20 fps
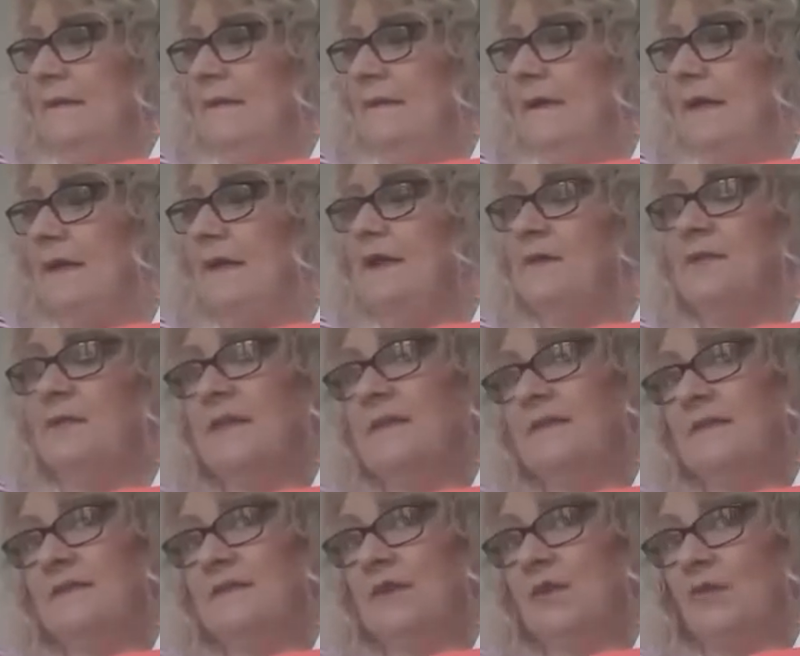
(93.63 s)
And now this
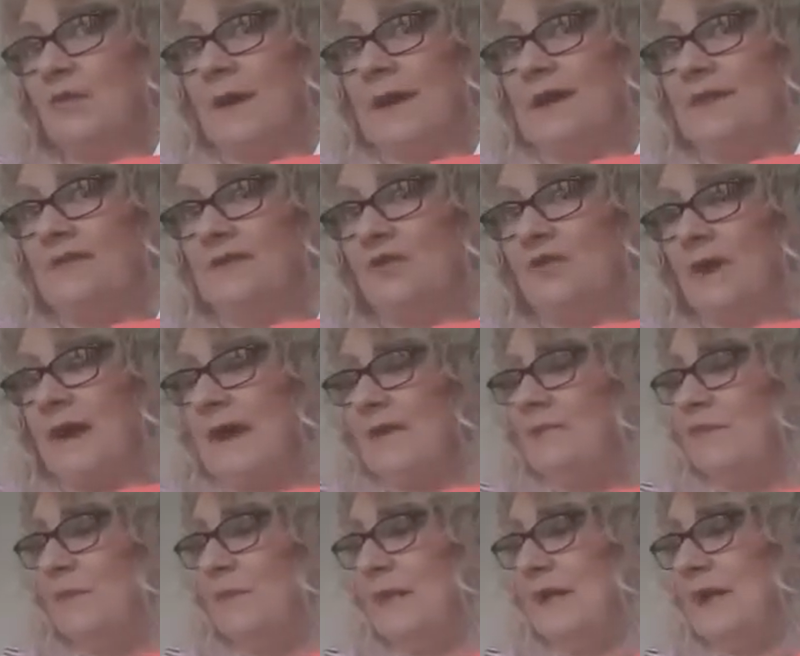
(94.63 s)
is great
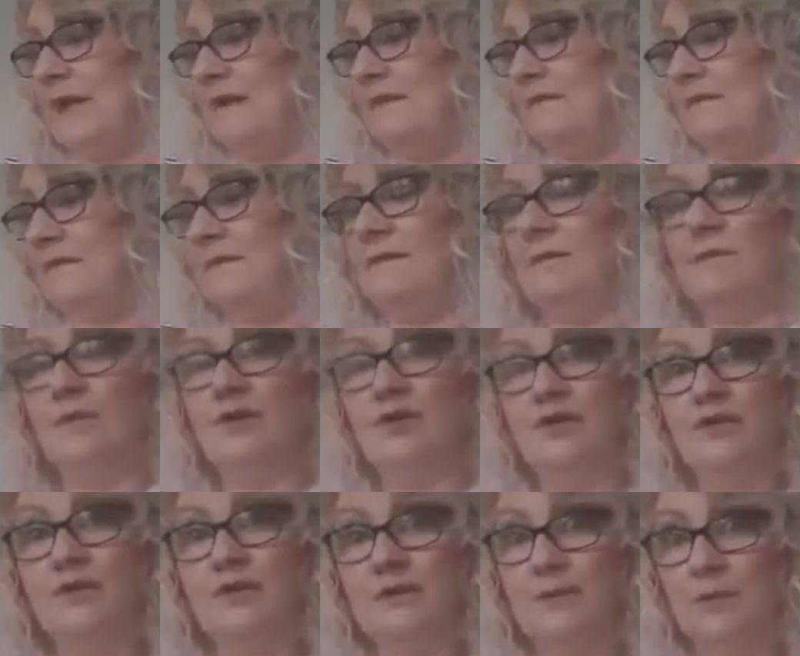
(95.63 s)
craft because when you're
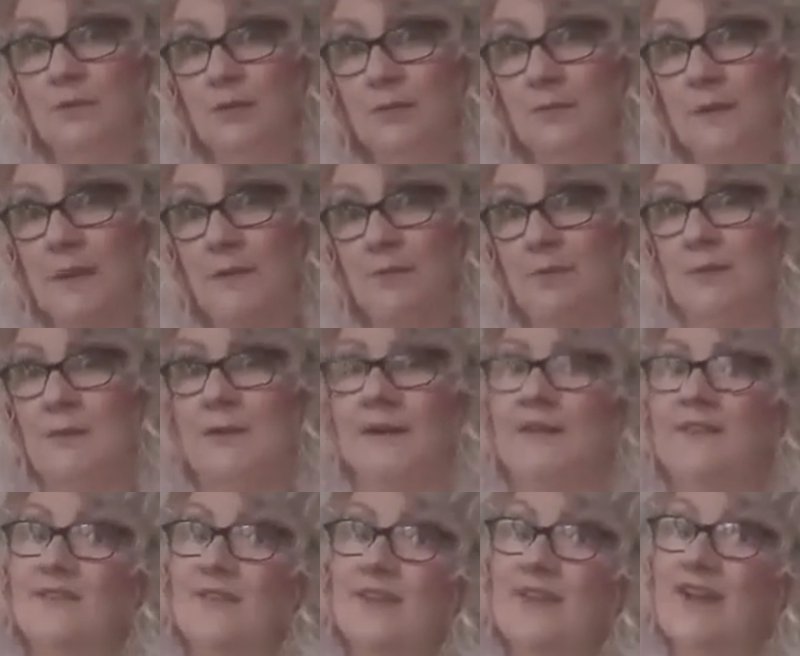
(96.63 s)
using one paper
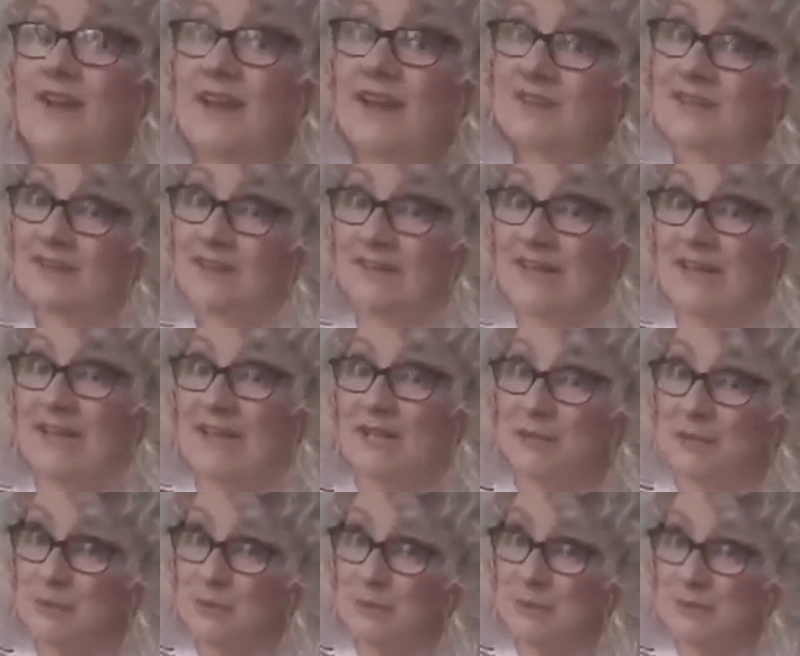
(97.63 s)
plate, you're actually going to get
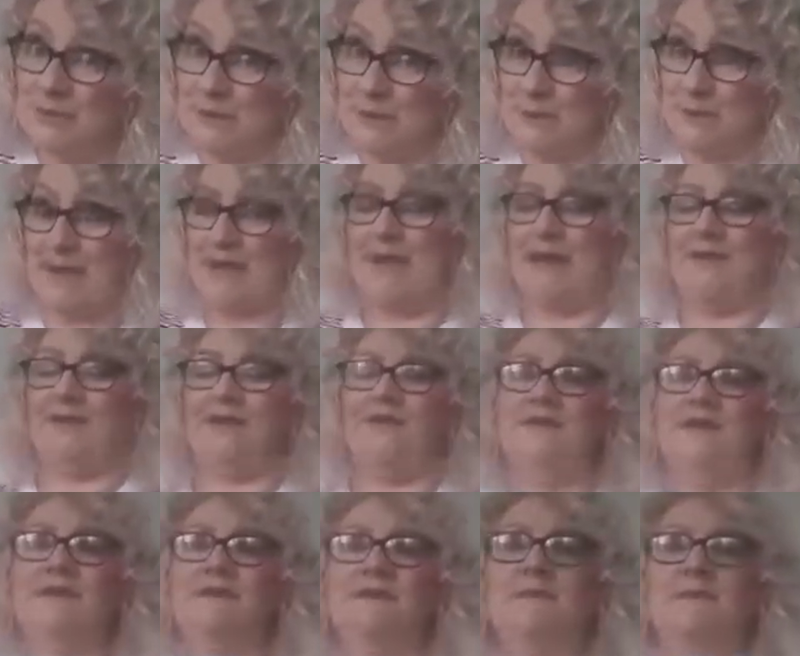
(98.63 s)
two snowmen out of
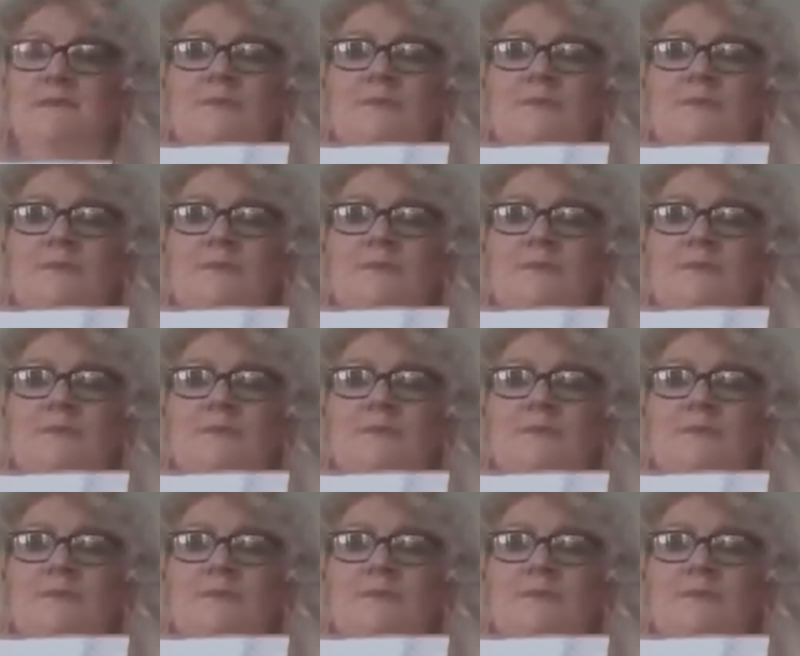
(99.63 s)
it.